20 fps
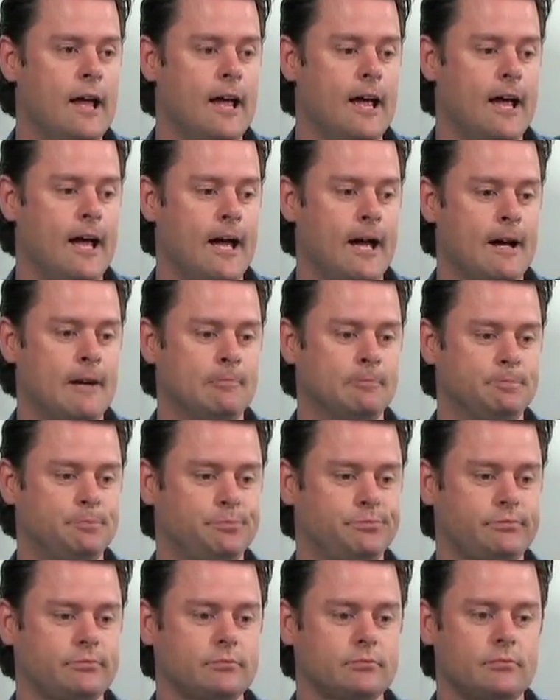Our
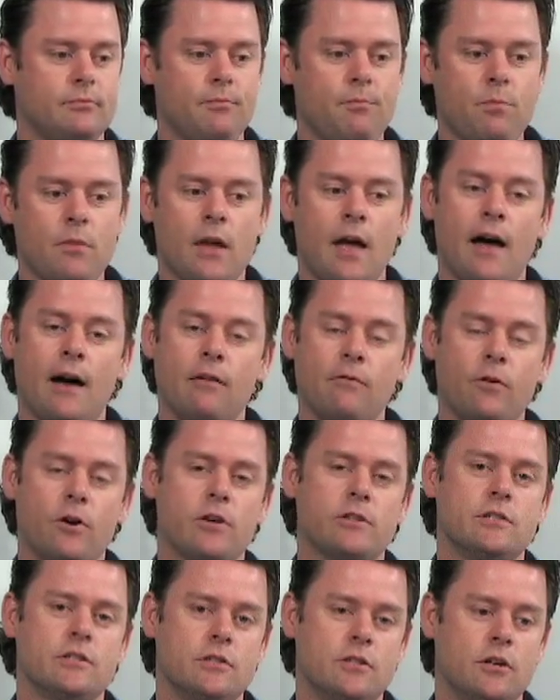
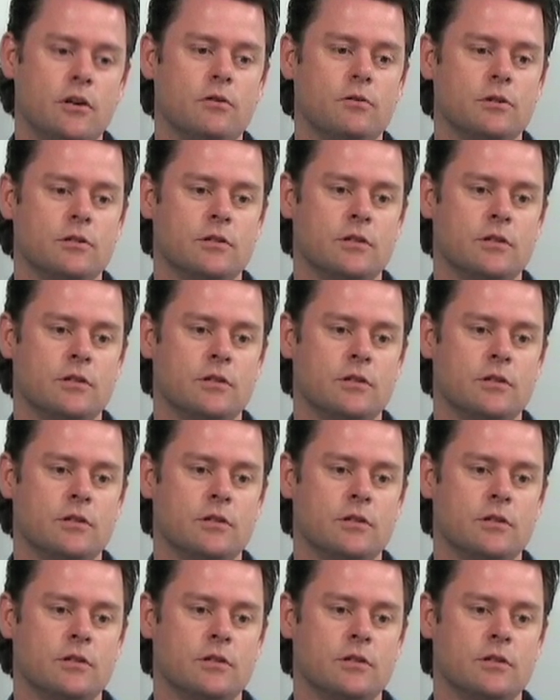advice is to you